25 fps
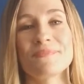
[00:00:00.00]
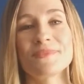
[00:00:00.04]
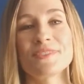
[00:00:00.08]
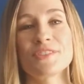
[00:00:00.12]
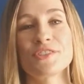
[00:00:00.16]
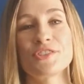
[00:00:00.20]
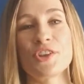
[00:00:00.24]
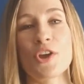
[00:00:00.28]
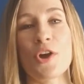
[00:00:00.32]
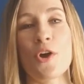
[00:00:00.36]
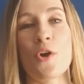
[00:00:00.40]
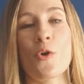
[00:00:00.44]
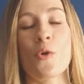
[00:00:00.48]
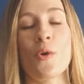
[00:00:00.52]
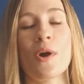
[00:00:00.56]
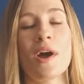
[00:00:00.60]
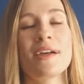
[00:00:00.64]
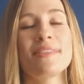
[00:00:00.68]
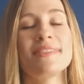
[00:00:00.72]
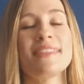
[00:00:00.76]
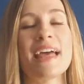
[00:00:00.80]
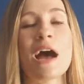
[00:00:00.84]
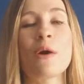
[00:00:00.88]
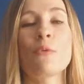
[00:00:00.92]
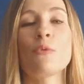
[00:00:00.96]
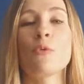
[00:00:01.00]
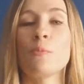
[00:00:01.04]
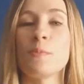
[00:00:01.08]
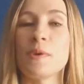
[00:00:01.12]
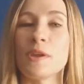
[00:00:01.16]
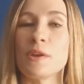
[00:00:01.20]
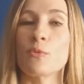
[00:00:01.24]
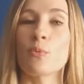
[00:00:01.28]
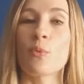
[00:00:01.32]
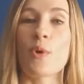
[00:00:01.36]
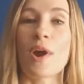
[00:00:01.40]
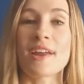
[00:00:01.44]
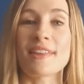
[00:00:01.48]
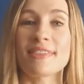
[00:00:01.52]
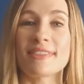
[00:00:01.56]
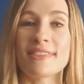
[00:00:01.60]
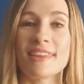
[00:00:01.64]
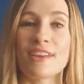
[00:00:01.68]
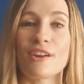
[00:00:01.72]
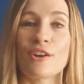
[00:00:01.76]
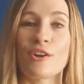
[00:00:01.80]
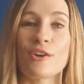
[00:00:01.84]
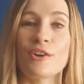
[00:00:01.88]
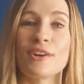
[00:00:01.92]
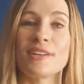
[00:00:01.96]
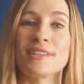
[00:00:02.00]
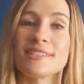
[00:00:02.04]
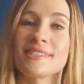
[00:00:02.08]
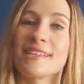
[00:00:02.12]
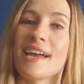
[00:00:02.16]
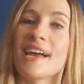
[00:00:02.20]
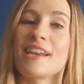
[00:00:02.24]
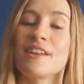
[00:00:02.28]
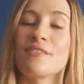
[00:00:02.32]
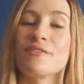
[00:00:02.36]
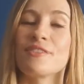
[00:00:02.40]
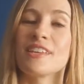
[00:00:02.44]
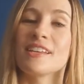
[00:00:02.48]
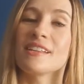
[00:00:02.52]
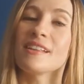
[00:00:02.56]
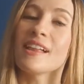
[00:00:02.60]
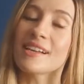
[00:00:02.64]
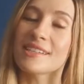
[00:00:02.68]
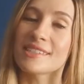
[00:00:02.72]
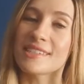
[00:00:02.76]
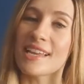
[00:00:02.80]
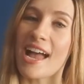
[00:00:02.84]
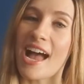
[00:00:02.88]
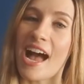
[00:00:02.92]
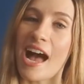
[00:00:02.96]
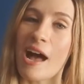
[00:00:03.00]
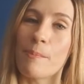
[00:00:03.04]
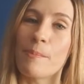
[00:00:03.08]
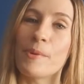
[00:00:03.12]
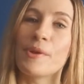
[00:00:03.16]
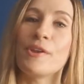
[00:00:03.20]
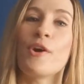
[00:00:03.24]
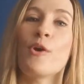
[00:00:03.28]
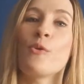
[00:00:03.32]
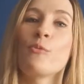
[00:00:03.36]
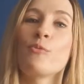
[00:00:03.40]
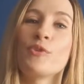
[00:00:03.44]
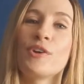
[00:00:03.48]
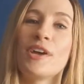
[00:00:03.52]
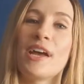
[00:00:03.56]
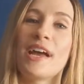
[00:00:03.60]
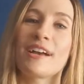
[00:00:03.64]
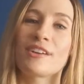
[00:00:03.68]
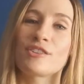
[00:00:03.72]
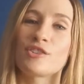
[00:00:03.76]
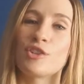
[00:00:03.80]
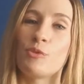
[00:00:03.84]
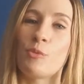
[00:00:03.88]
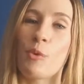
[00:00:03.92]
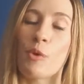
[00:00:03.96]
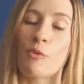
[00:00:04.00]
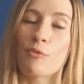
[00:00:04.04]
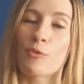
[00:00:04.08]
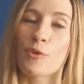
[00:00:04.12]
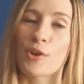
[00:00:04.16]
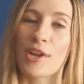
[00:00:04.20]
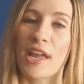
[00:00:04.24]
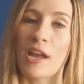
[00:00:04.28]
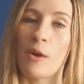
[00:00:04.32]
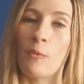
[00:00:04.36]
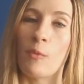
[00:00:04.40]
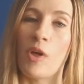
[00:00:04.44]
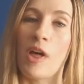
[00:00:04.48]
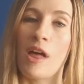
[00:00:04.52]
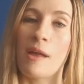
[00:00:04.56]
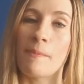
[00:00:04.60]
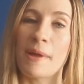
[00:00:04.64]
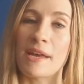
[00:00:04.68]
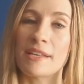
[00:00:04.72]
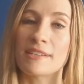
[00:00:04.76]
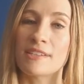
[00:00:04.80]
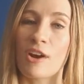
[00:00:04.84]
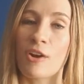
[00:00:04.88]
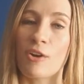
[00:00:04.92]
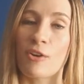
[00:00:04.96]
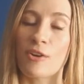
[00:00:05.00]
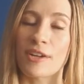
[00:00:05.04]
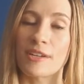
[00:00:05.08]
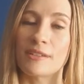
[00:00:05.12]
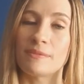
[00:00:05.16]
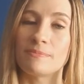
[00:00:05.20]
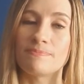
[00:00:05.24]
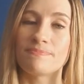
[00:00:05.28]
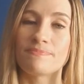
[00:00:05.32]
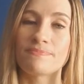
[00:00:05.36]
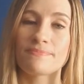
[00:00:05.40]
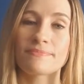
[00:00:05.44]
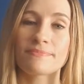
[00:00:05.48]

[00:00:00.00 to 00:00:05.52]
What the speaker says: So that will be right there inside of the Alexa app, and hopefully I actually won't forget while I'm at Target.